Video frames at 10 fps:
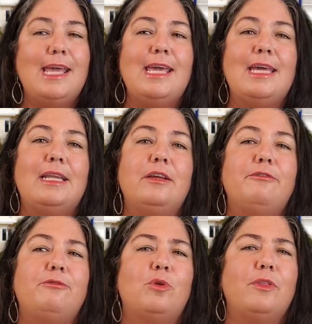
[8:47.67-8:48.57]
And
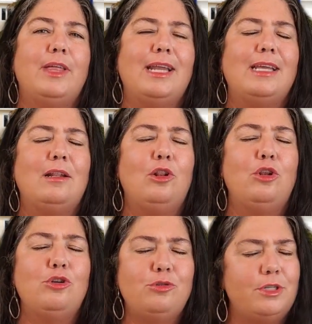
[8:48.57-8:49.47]
for that
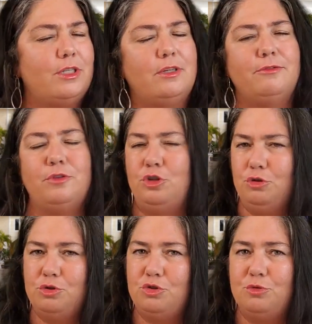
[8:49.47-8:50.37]
elusive
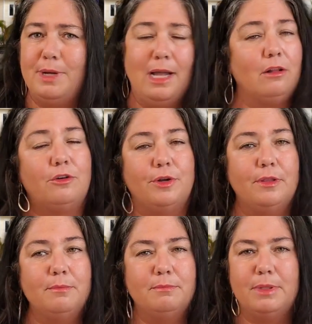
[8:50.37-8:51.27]
YouTube
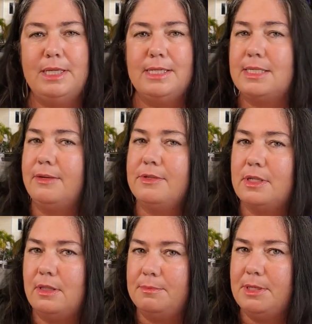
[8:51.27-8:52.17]
algorithm, please give us a
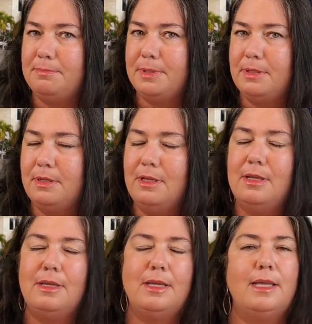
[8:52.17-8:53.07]
thumbs up
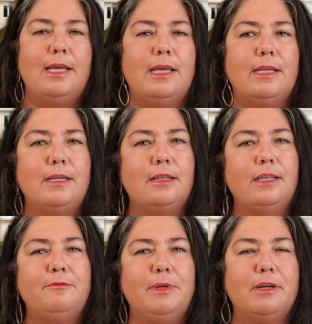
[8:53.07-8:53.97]
and
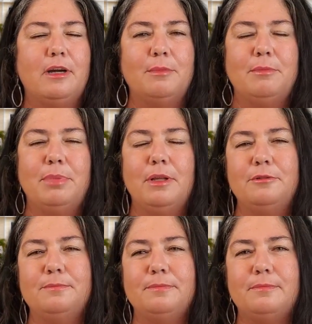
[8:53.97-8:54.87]
leave me a comment
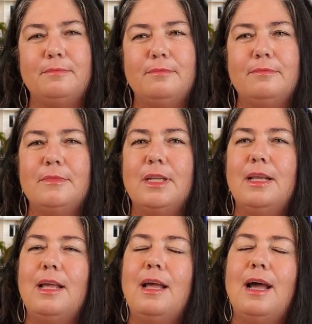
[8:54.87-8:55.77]
below.
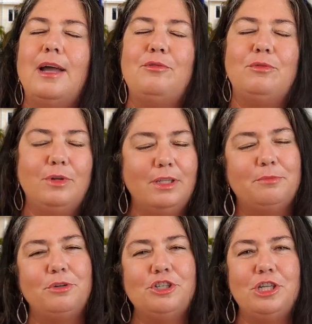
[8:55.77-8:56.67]
I really
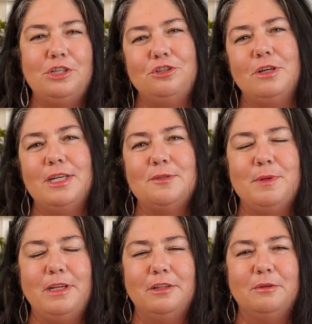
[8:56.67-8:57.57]
appreciate you guys
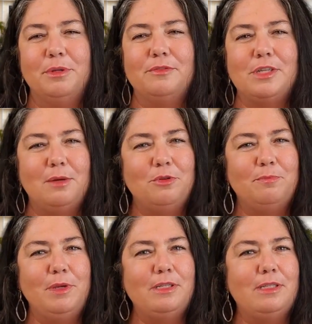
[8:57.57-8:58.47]
spending a little bit of time
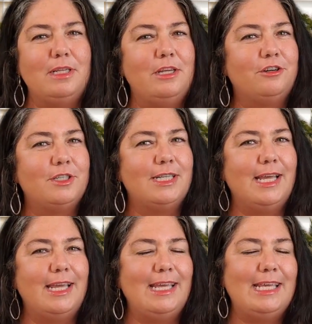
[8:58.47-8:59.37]
with me here
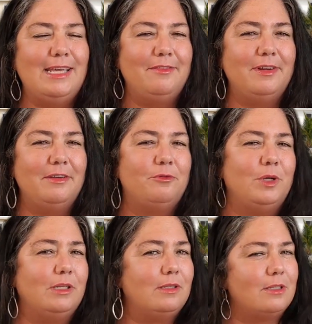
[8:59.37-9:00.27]
today, even if
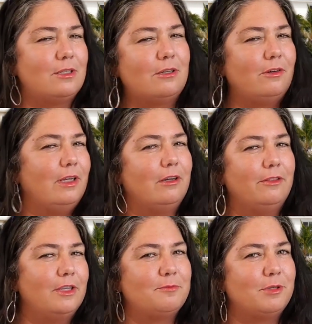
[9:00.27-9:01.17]
we disagree on
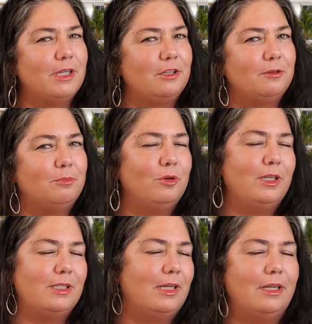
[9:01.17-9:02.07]
this particular
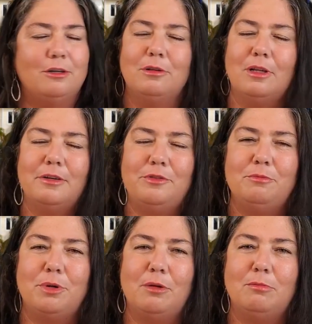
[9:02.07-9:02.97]
point. And I know a lot of you
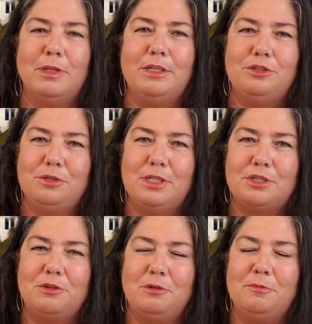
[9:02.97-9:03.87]
probably do disagree with